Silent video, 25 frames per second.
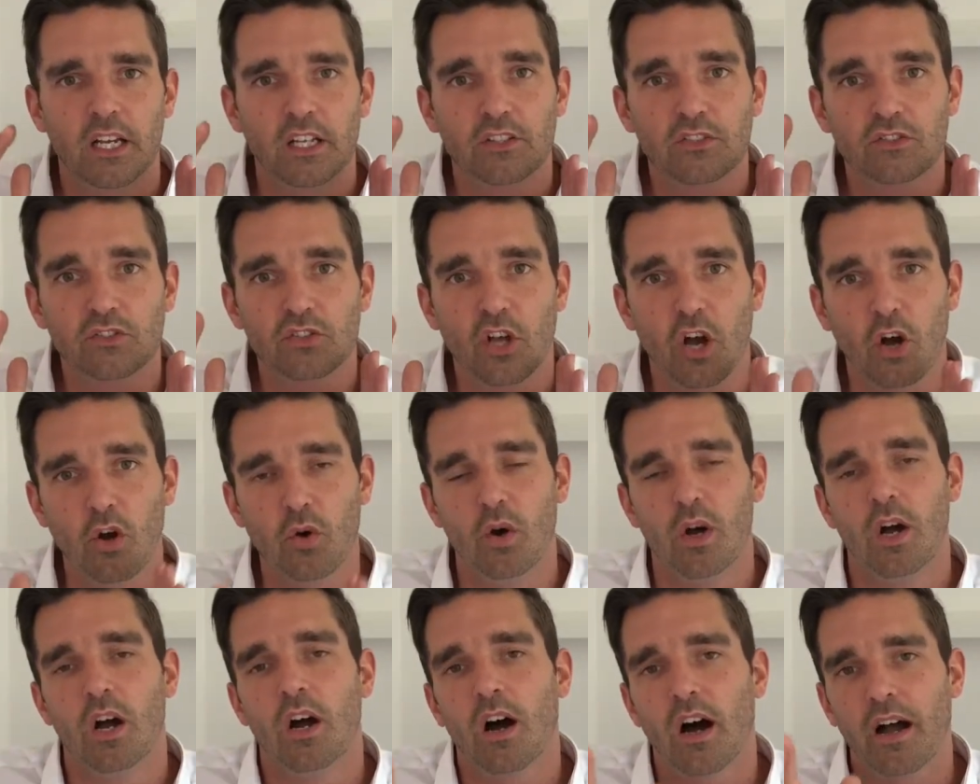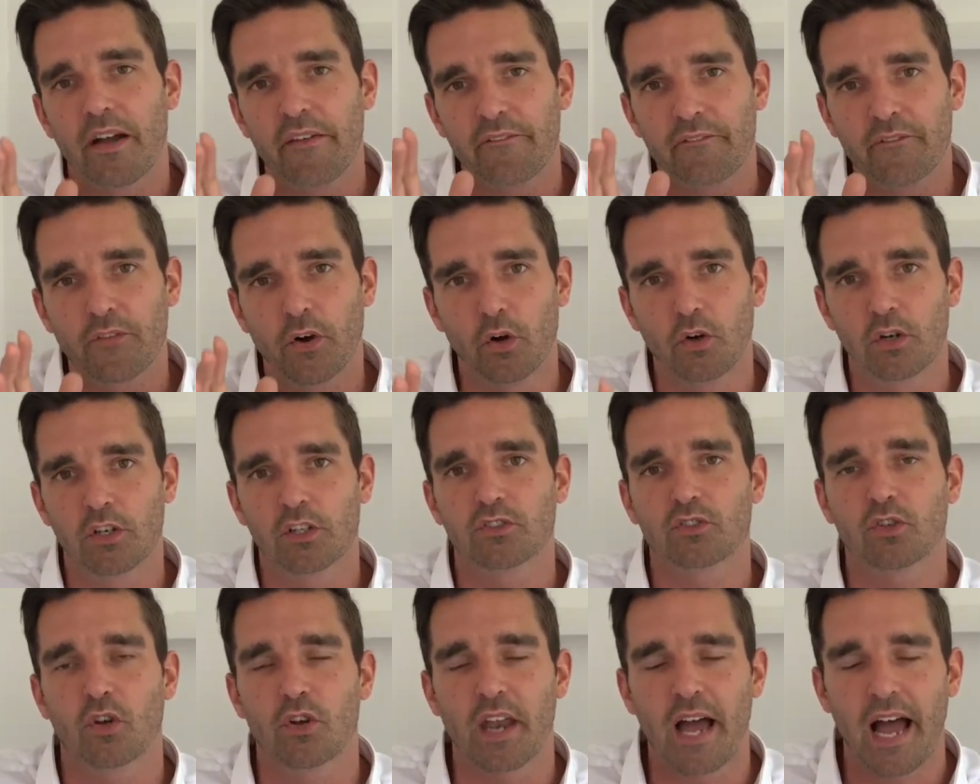So I
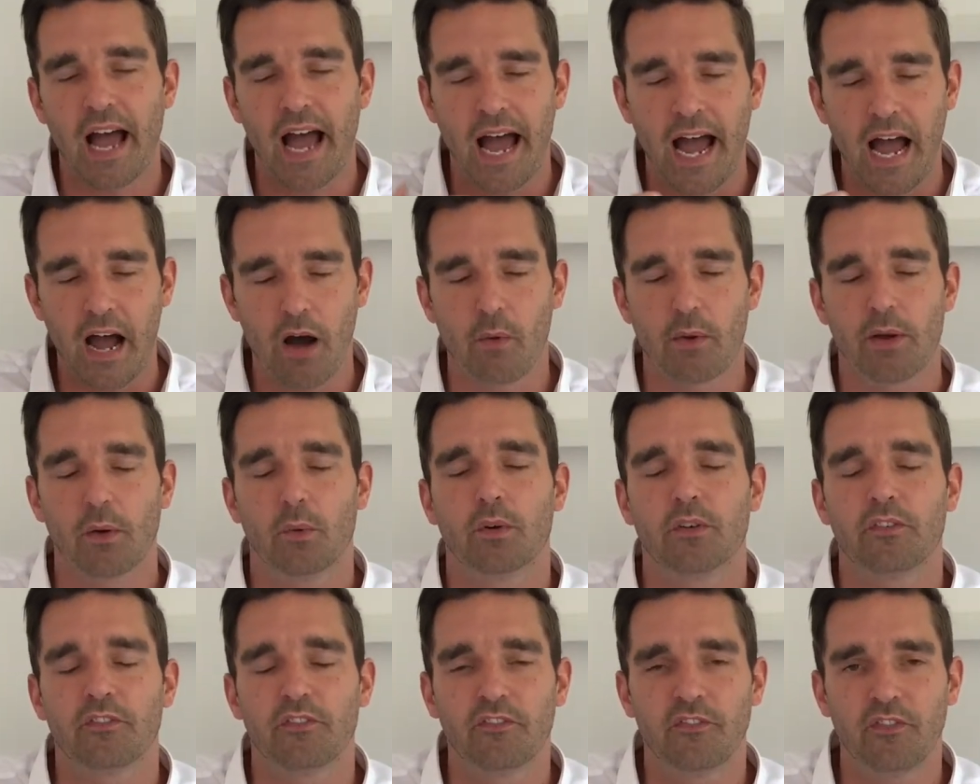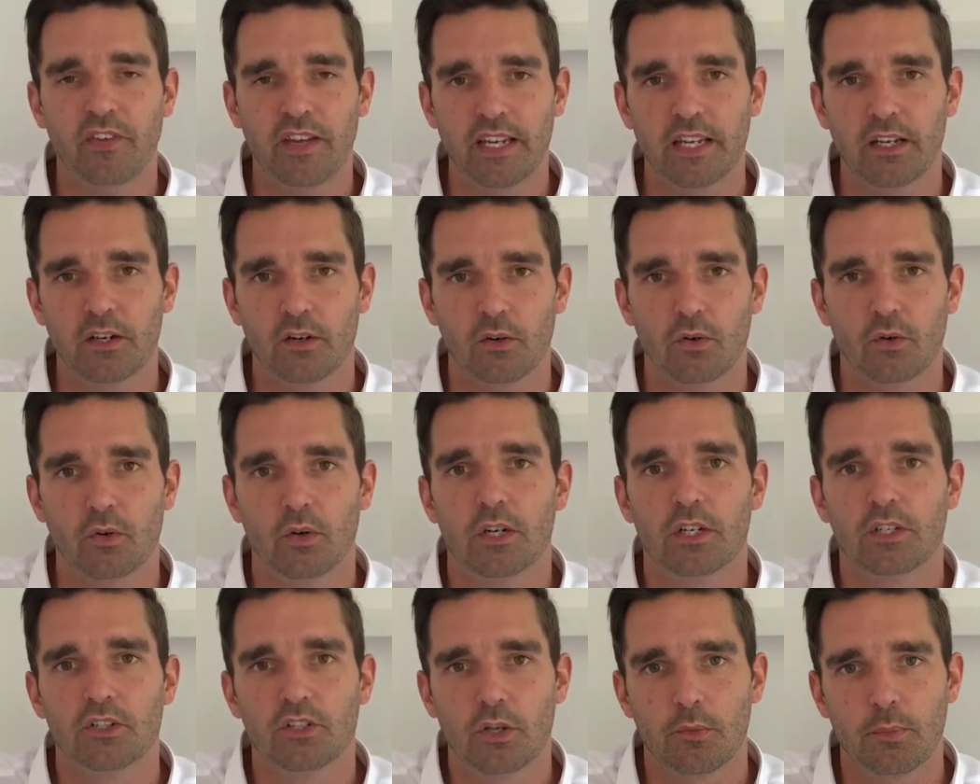focused on how it would
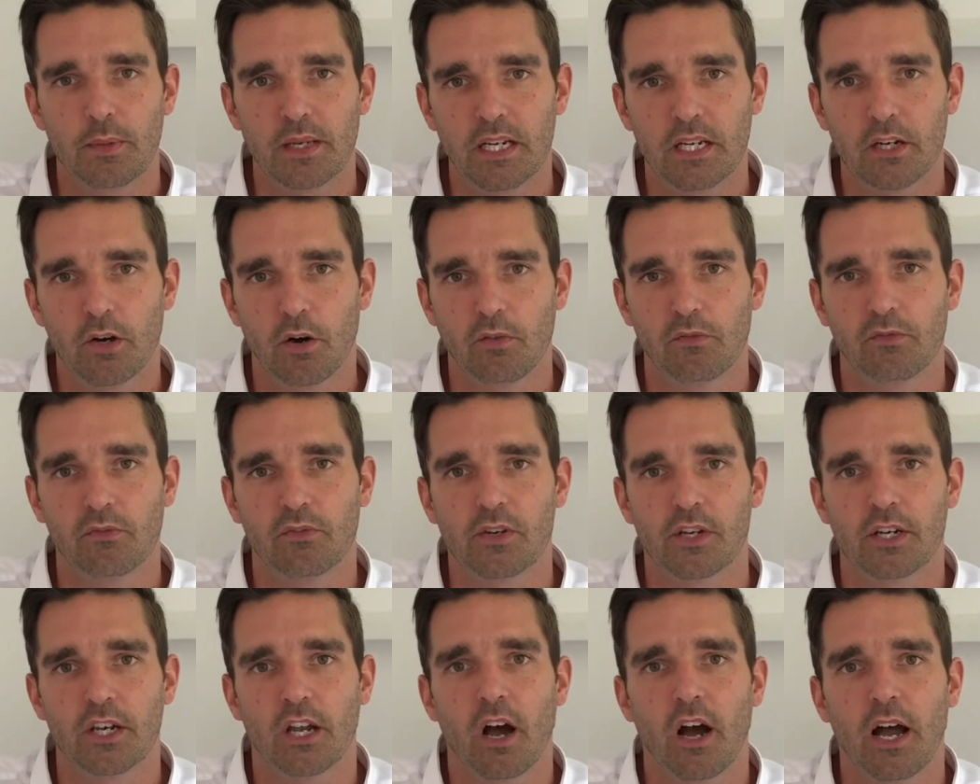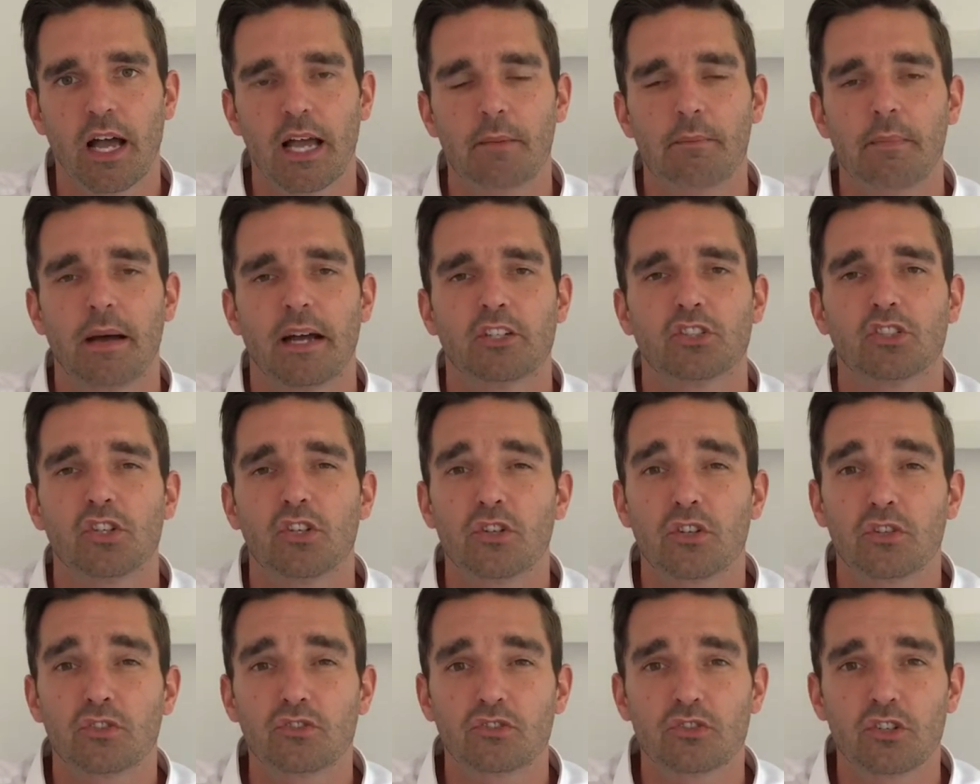feel to be confident. I
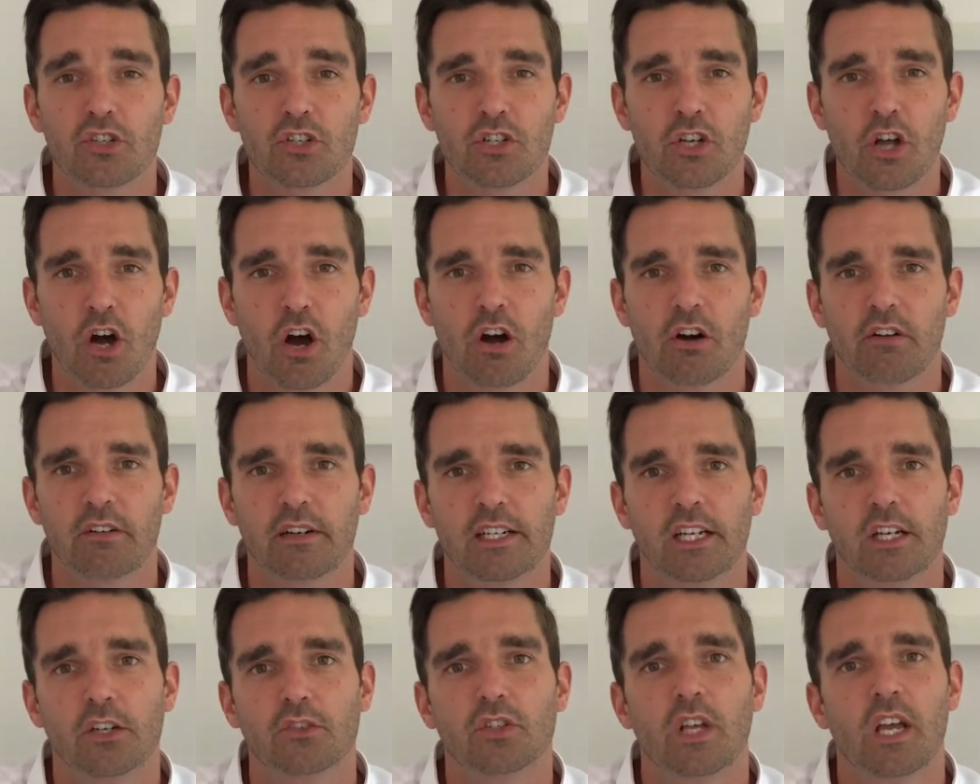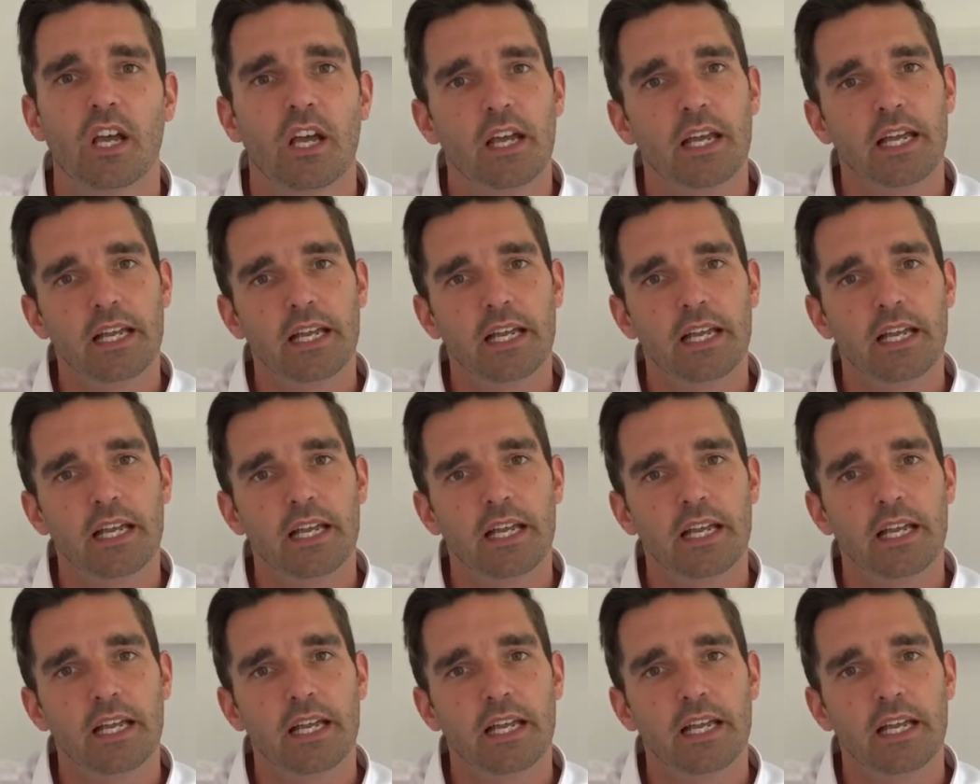imagined the scenarios.